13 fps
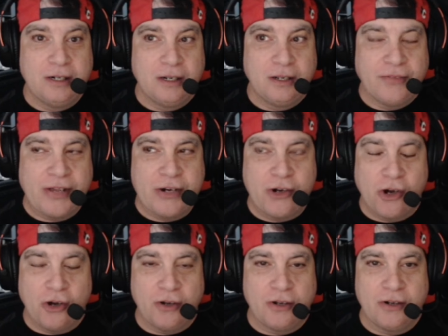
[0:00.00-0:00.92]

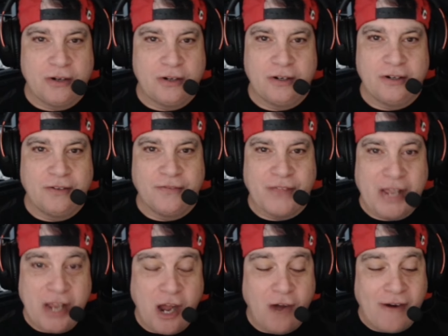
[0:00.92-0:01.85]

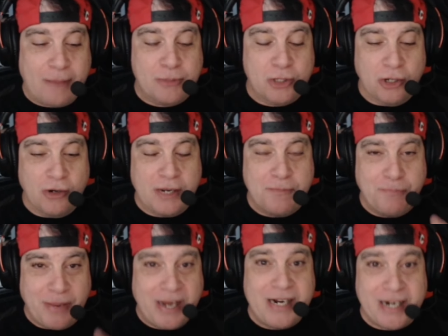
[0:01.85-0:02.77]
They are absolutely
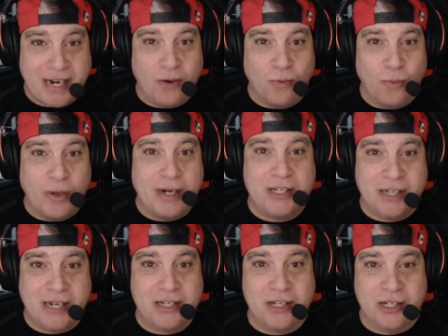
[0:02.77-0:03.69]
pinning it when it's
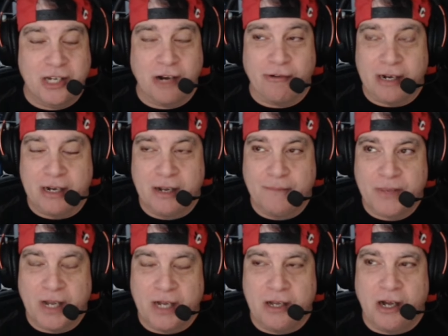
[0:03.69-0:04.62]
necessary.
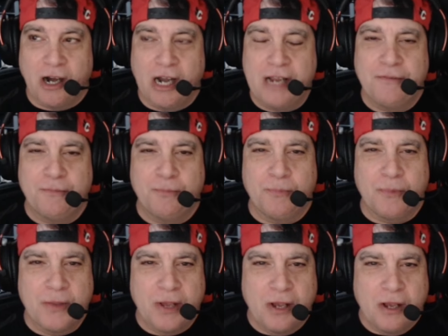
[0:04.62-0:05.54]
I've
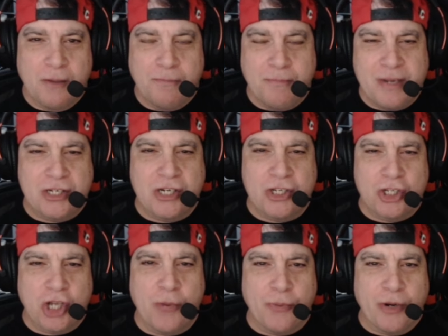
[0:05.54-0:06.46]

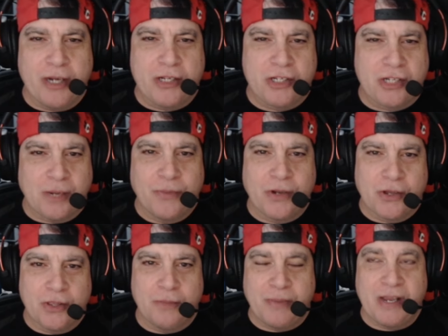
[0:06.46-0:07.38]
misinterpreted something
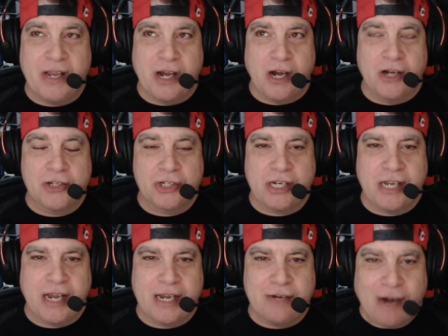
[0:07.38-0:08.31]
at the
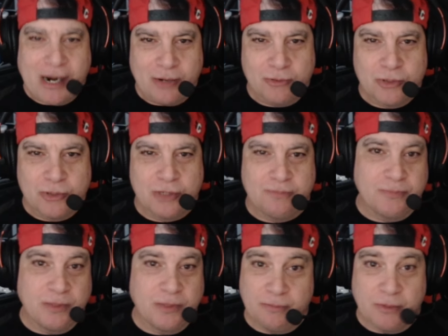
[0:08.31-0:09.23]
WRCA round
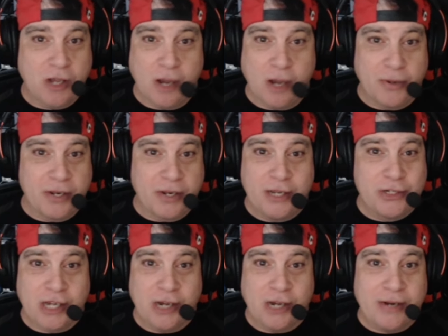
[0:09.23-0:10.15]
a couple of
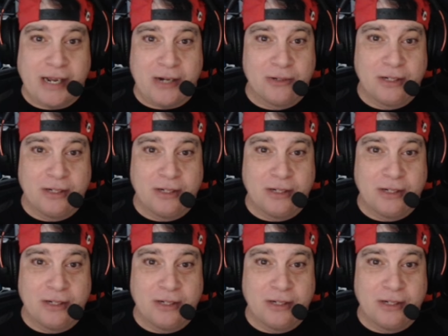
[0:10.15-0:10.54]
years ago now.